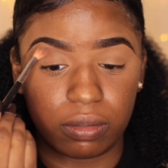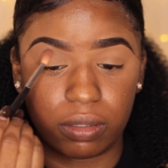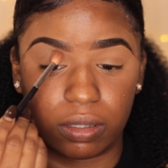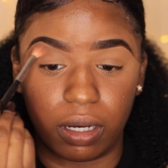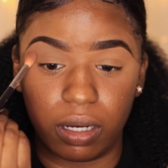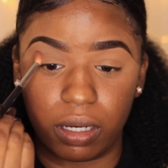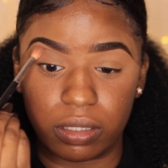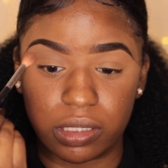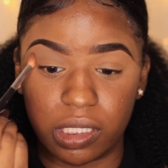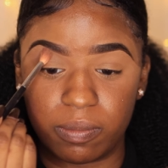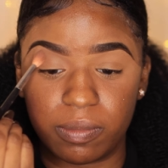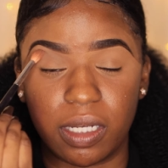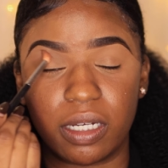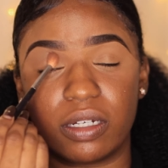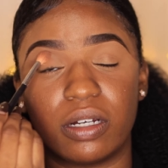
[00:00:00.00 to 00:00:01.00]
Gosh,
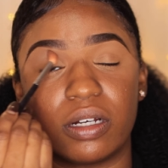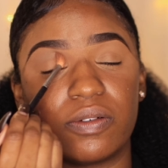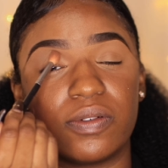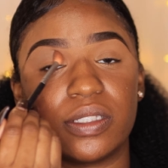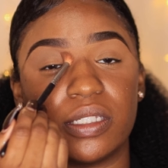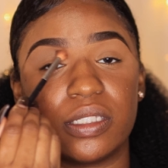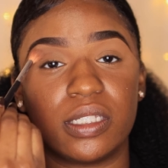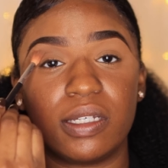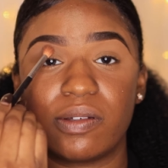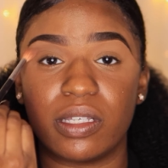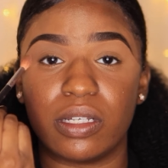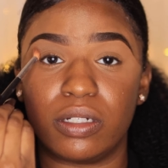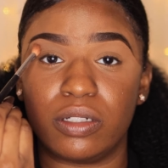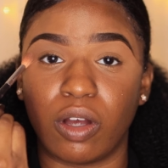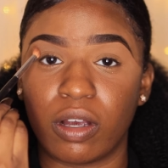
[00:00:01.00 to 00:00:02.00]
I'm like nervous to see what
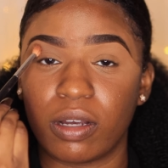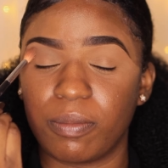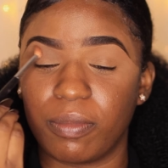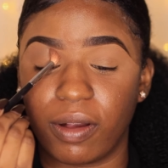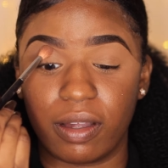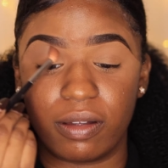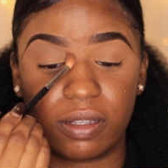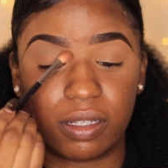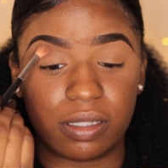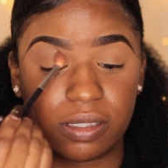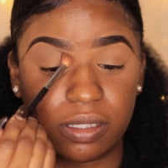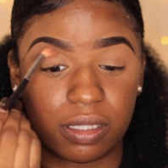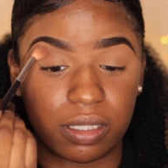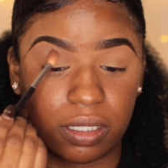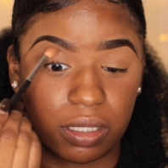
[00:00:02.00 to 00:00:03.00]
the dark brown
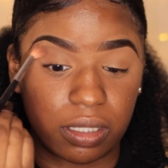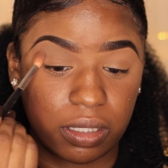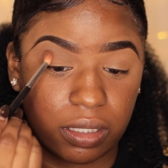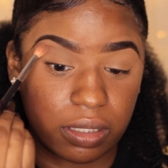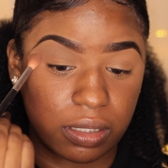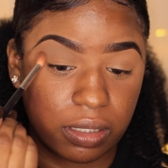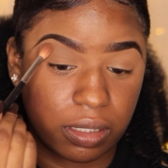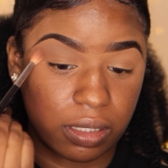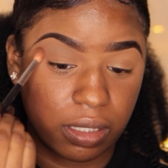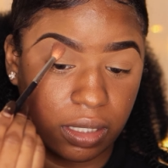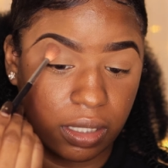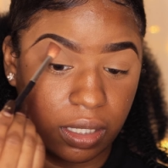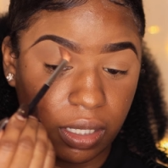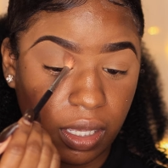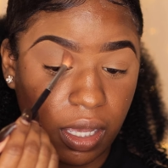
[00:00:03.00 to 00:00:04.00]
looks like.
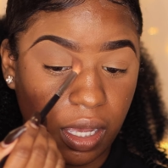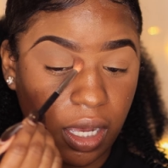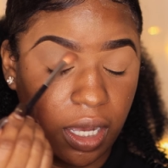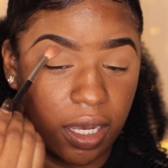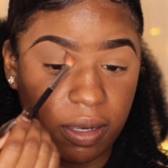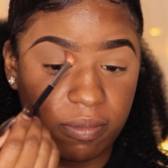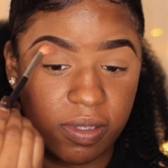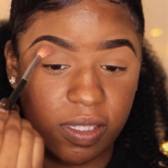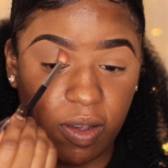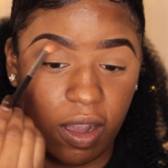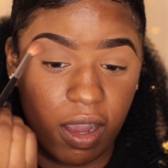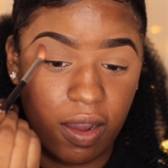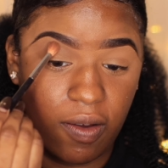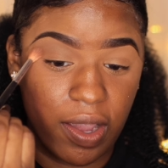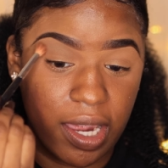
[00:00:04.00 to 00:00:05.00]
So
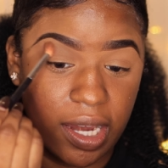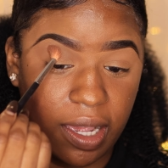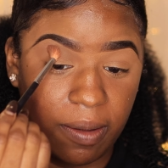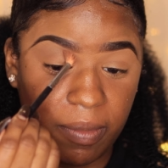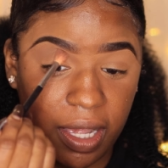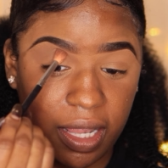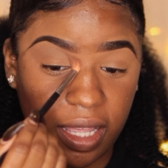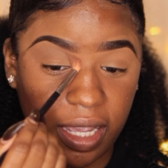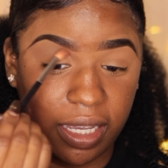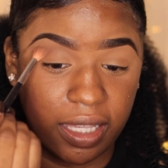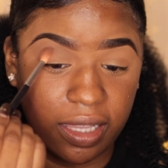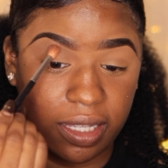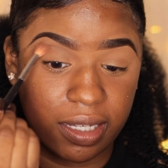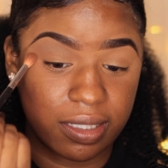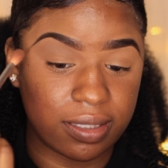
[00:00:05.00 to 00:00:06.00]
already I'm not
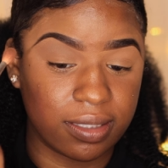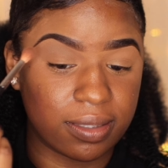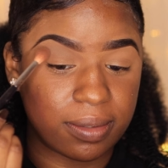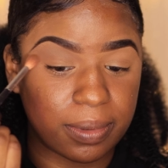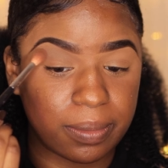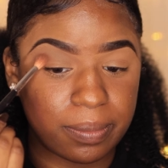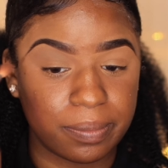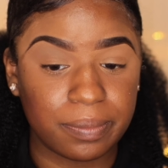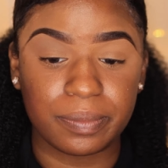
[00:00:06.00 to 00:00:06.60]
liking this.